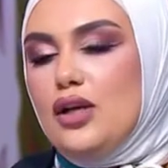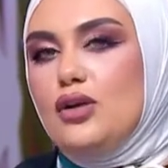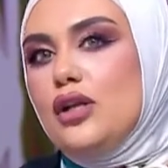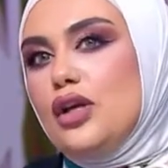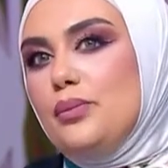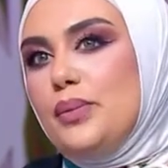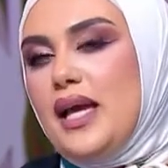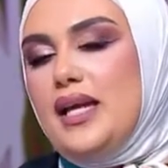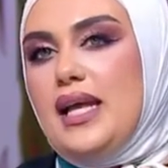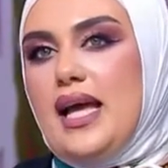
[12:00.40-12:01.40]

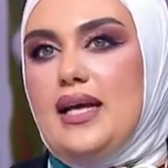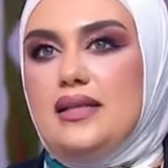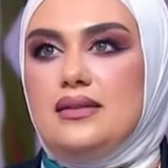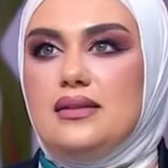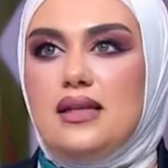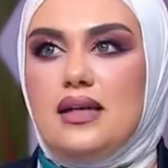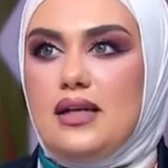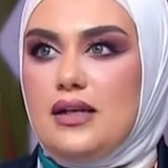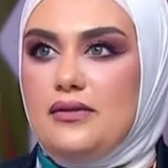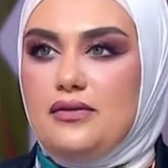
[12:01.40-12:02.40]
Colombian and
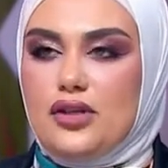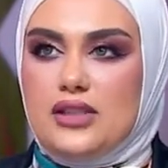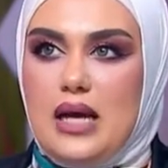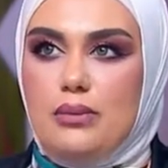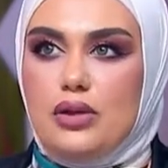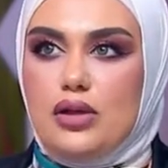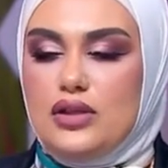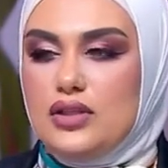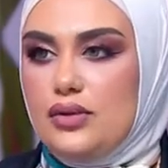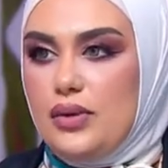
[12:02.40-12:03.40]
uh, for example
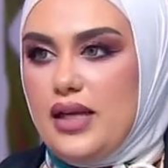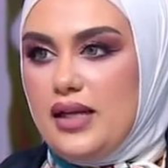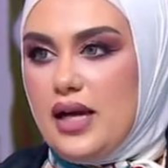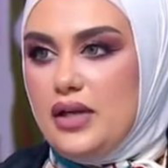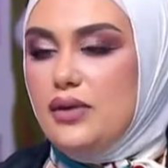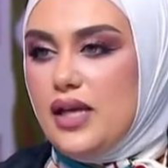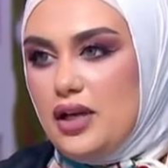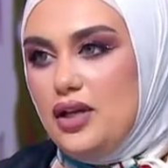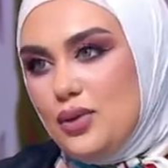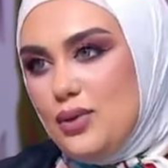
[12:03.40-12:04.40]
Costa Rica you
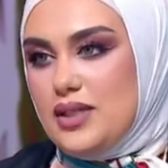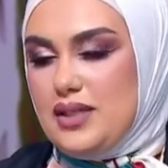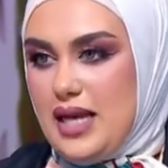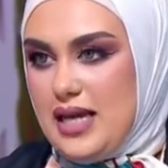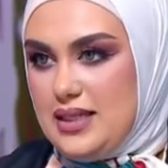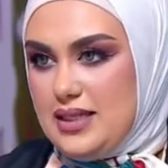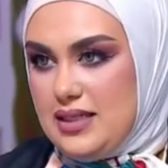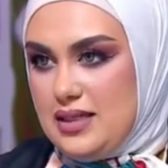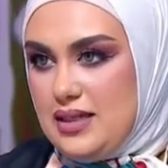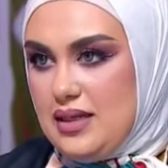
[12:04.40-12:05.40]
can use it as
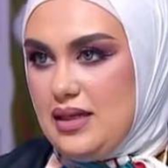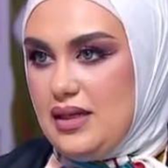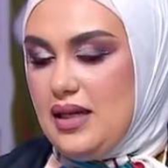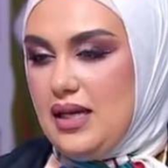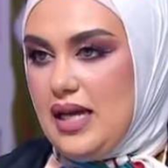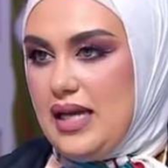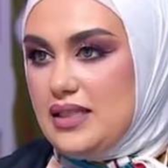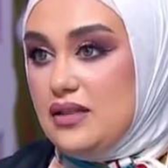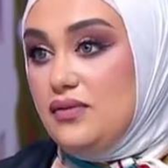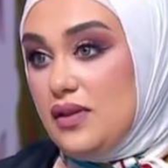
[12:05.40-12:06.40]
an uh, as
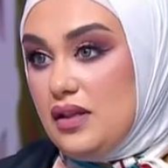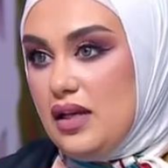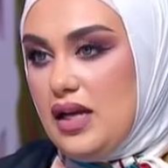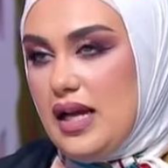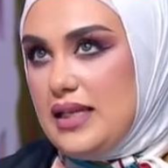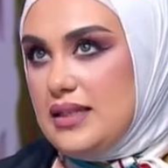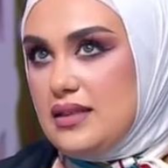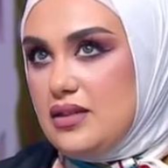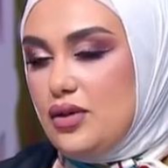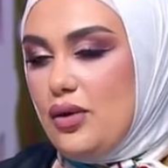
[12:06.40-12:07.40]
an fil uh, as
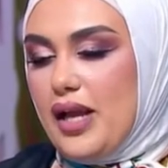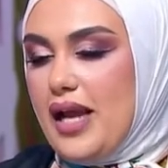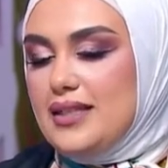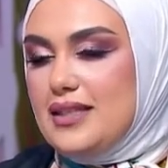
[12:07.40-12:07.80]
sorry as an